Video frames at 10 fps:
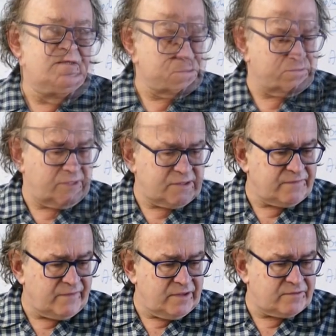So that's
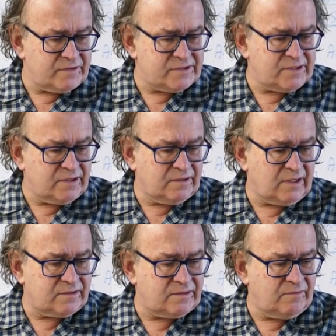very interesting
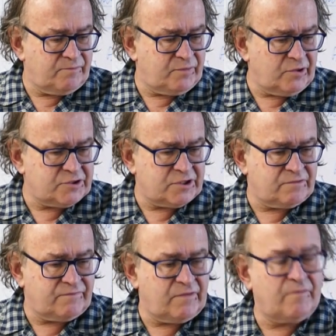that the project
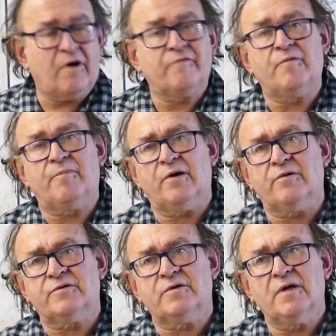of the plant